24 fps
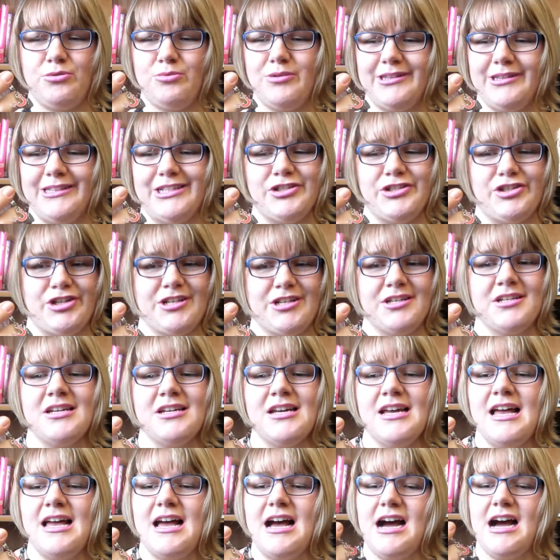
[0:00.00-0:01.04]
Religion.
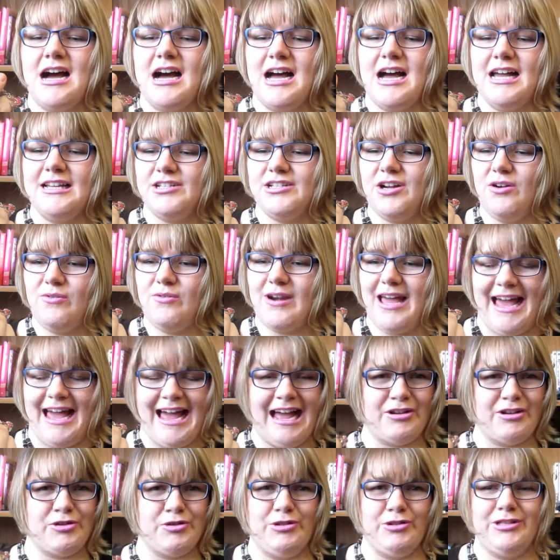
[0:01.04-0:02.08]
I don't
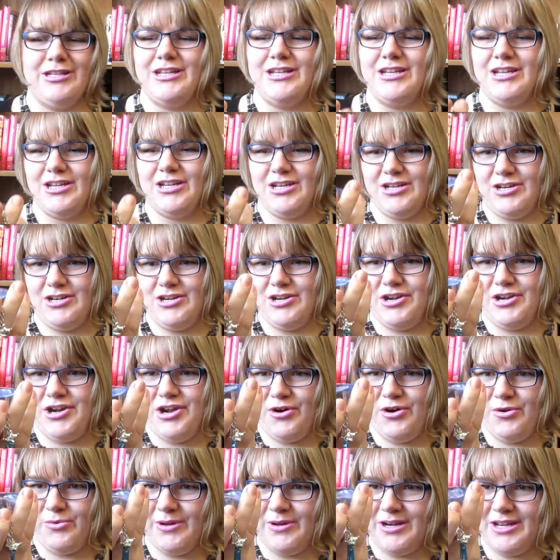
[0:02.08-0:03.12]
actually
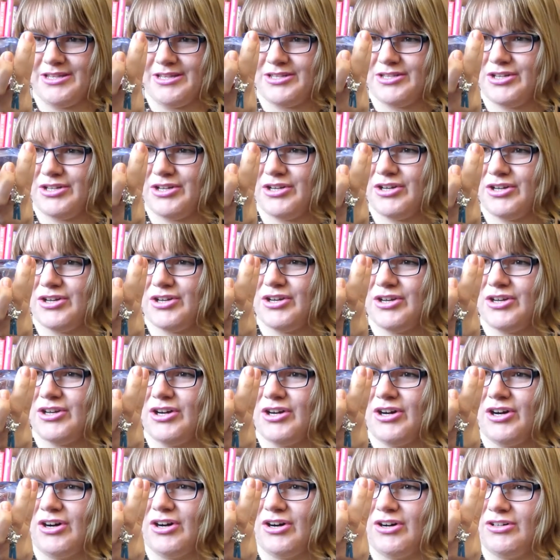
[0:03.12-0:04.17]
know what it's
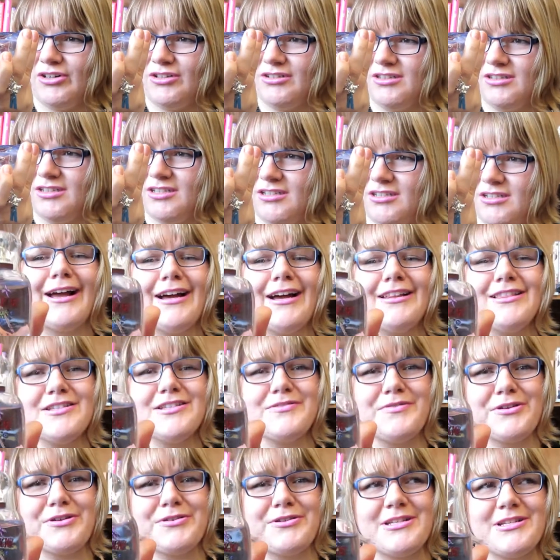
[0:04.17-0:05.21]
called. I got
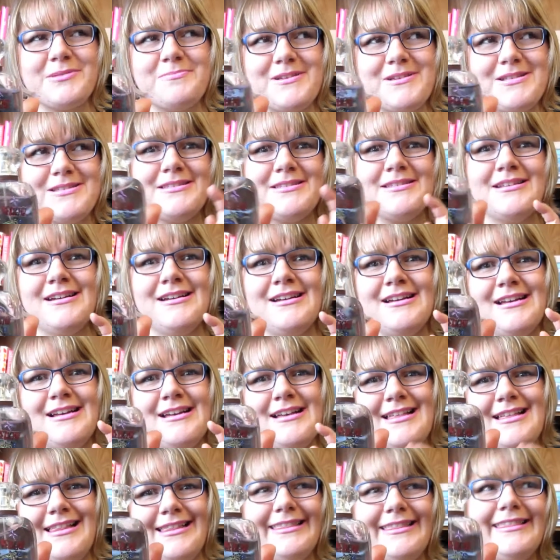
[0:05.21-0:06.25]
this for Christmas
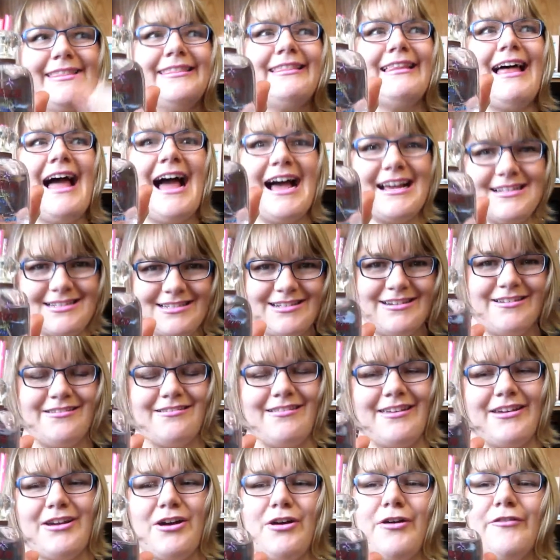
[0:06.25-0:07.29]
last year,
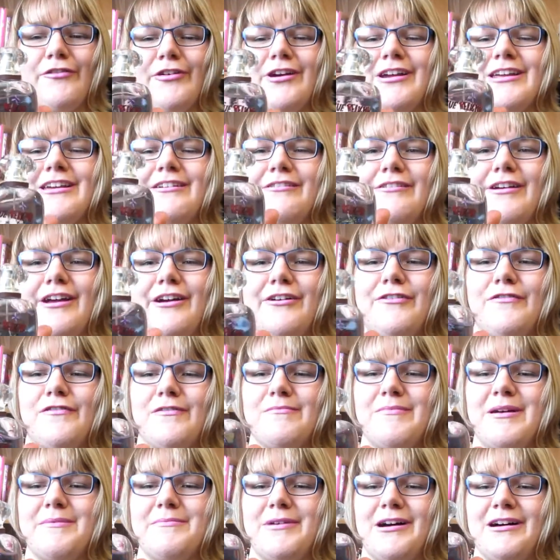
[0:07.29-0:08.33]
like over a year ago,
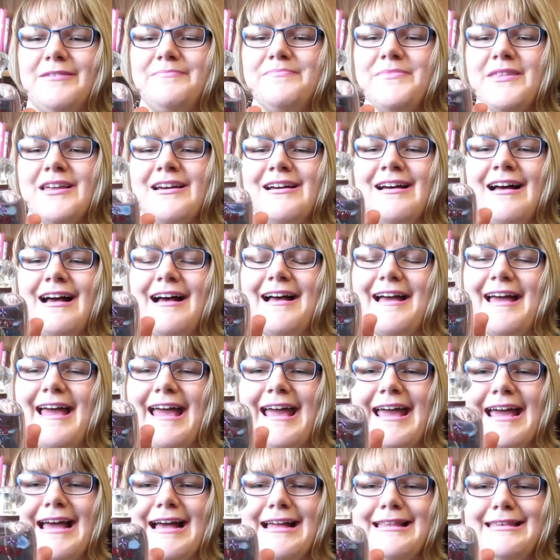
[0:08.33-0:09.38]
from my mom.
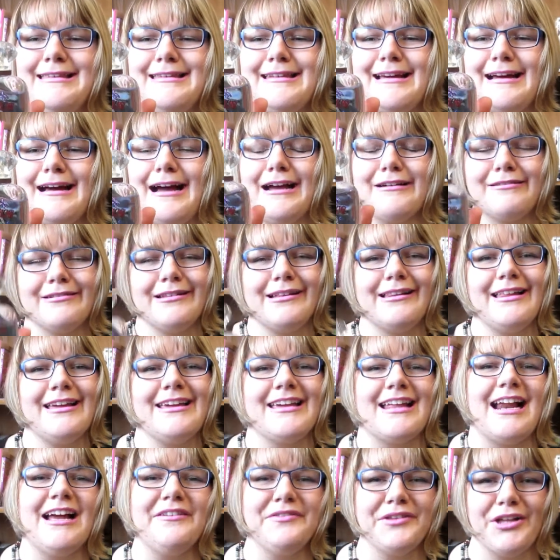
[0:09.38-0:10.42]
And I really
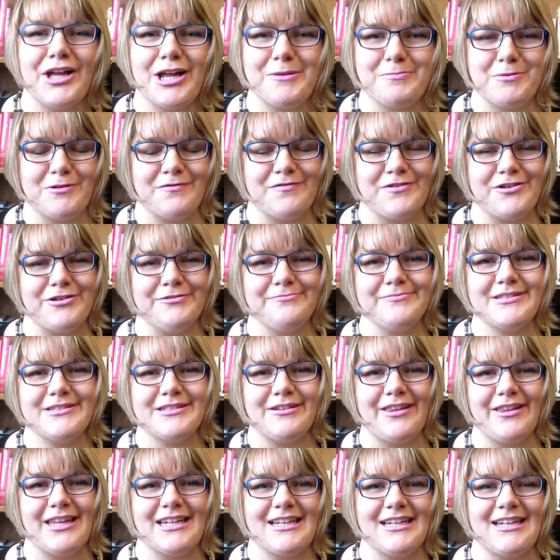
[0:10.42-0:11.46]
like it. I have a lot of perfumes,
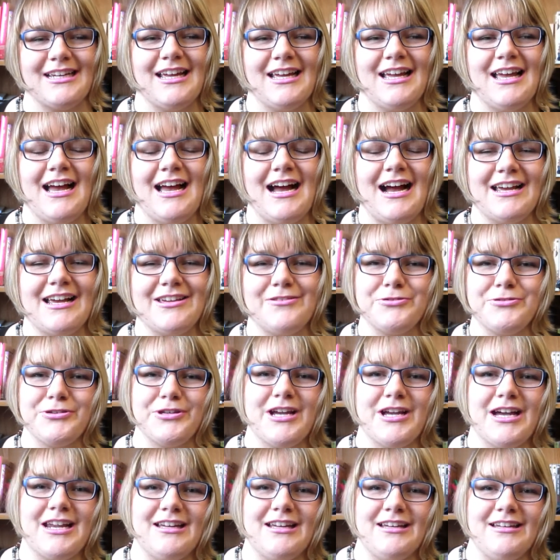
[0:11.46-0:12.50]
so like I
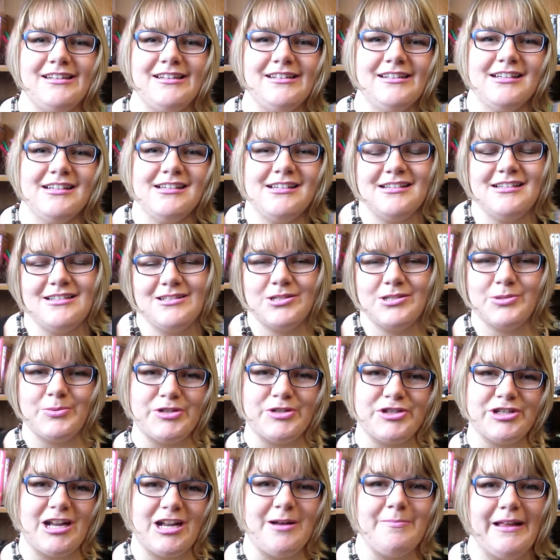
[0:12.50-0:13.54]
usually kind of
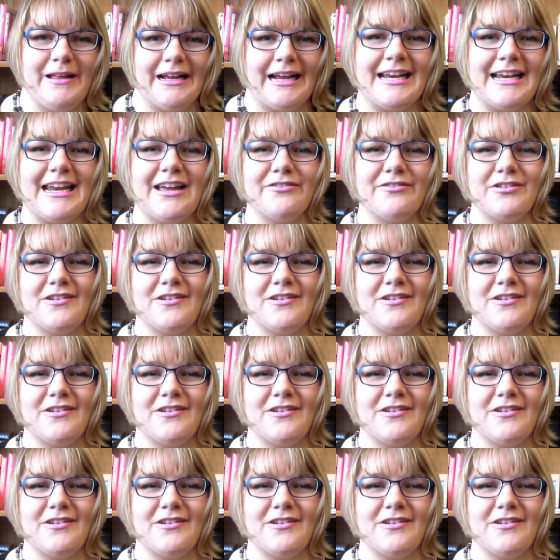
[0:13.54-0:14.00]
switch it up. Like I